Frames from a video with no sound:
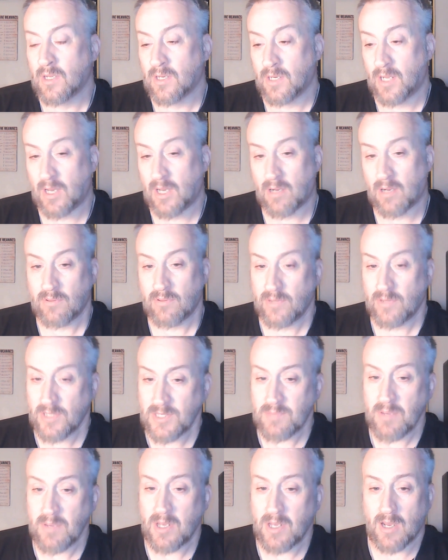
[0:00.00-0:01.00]
Now,
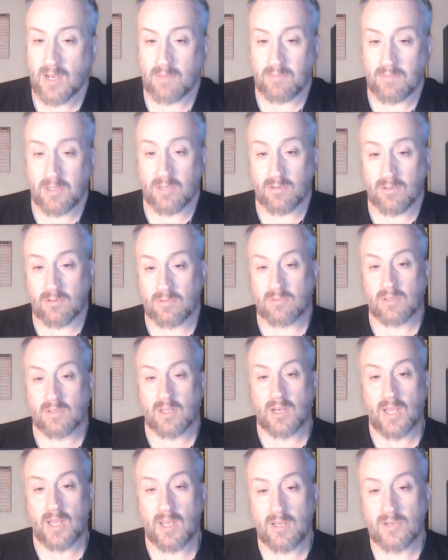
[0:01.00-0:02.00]
this may not be you,
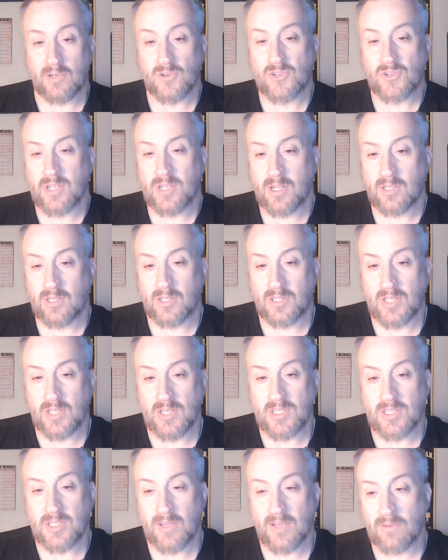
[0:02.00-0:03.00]
and I understand that
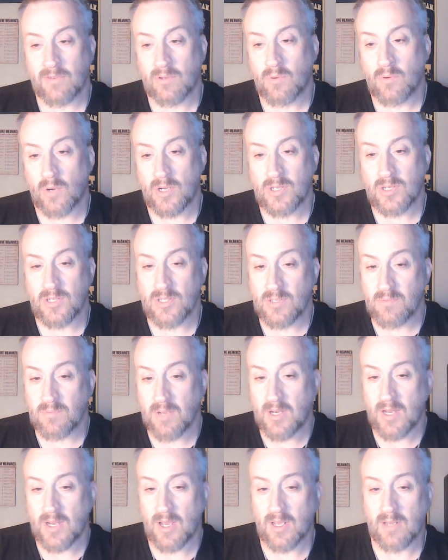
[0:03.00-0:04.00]
these 7 questions
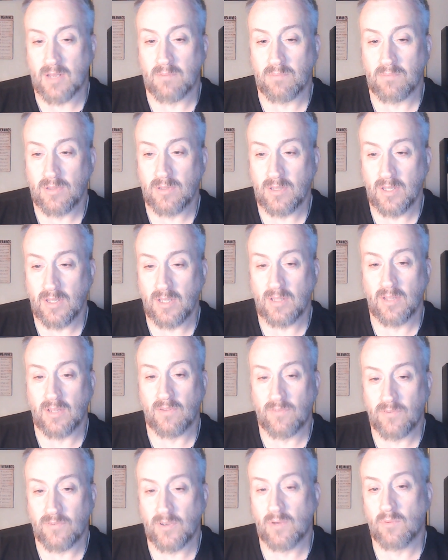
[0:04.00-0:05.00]
may not completely
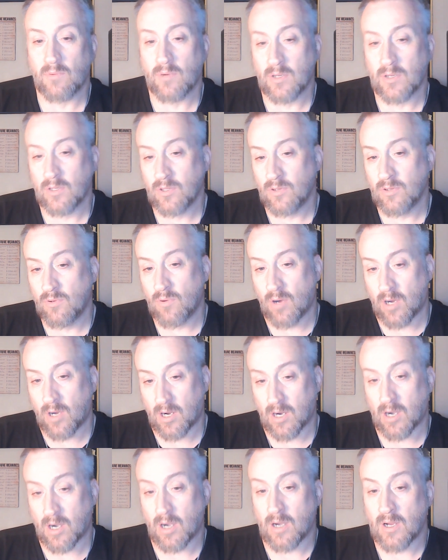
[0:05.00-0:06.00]
fit what you
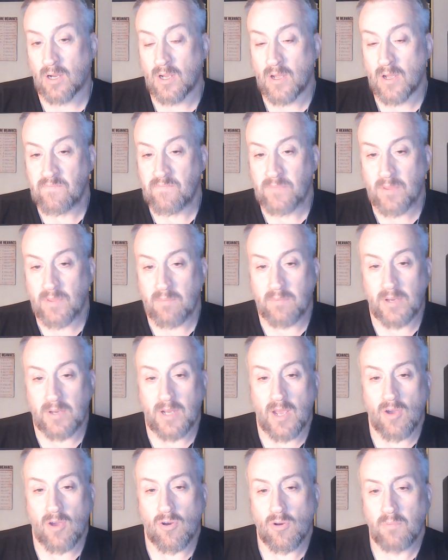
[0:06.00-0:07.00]
are, but
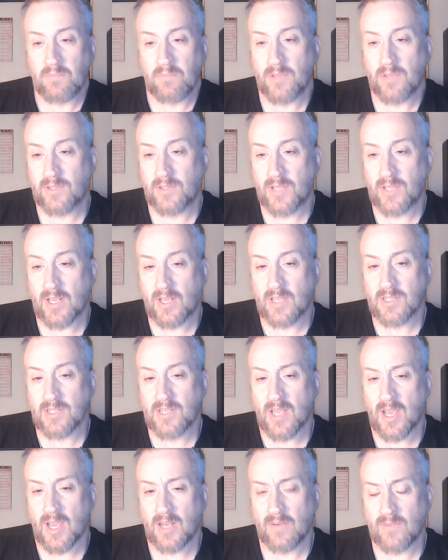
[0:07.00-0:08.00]
I hope that they can
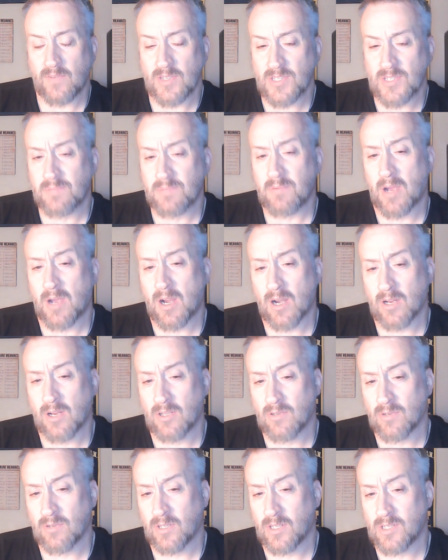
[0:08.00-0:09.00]
kind of inspire
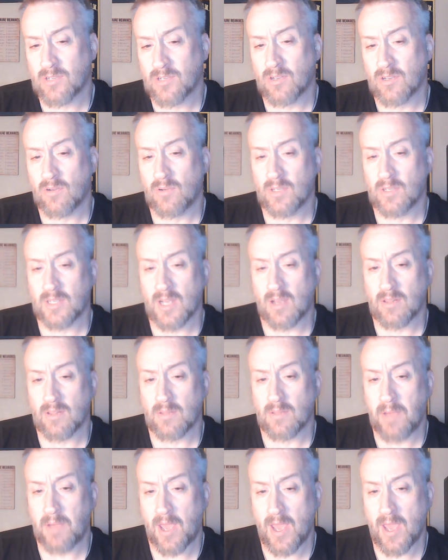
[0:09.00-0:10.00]
you and get you going down
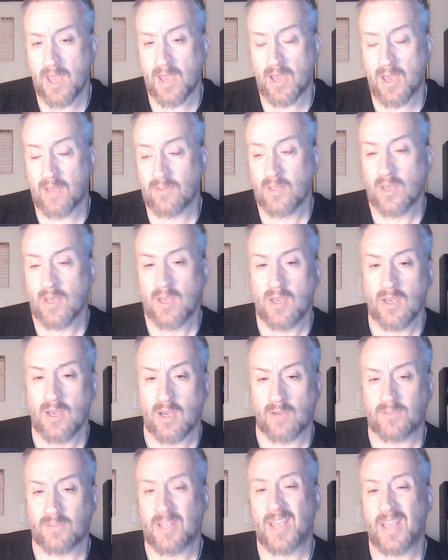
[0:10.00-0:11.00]
the path
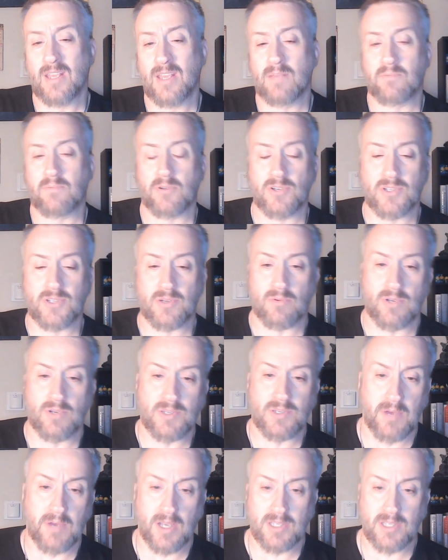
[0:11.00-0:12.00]
of taking personal
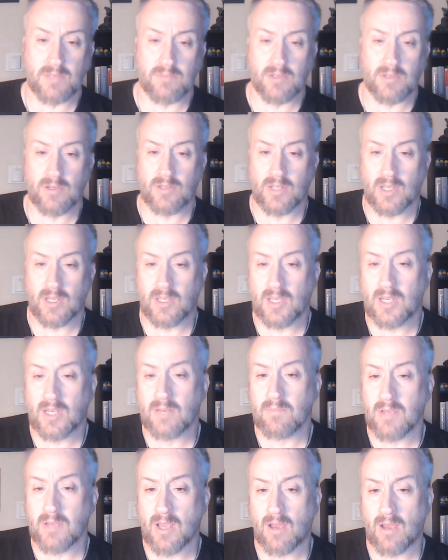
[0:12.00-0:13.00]
responsibility and
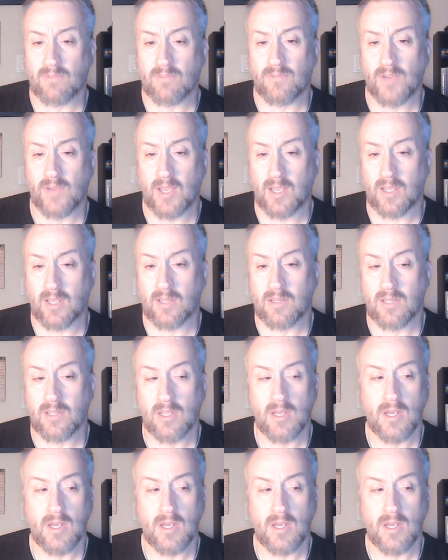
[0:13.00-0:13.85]
getting beyond faith.